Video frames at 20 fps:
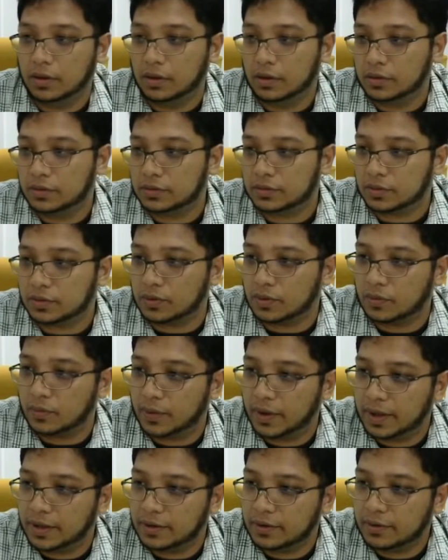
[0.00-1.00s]
So
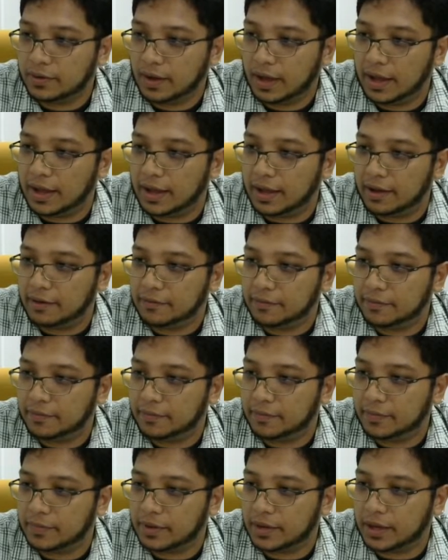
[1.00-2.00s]
when you have,
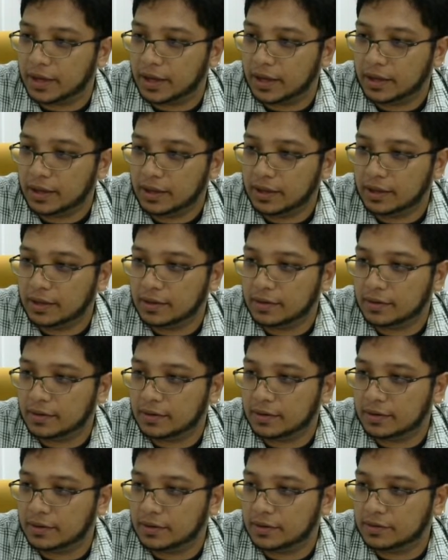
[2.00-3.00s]
okay,
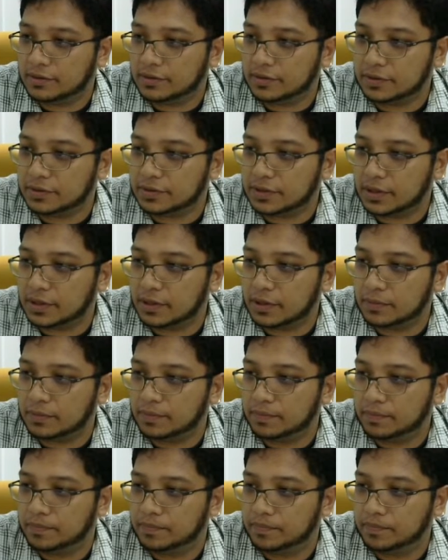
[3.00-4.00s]
this result,
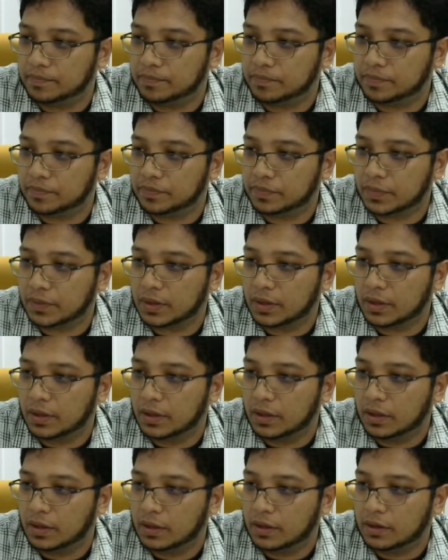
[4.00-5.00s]

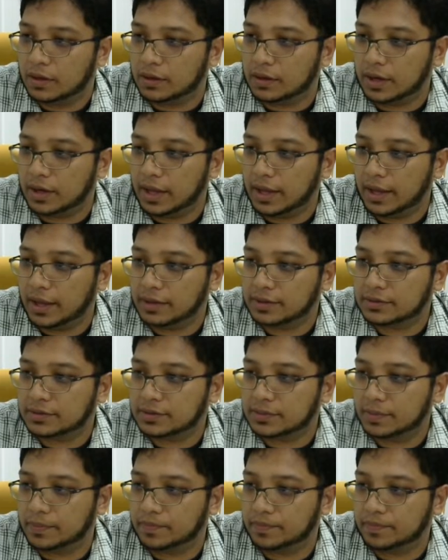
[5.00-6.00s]
next,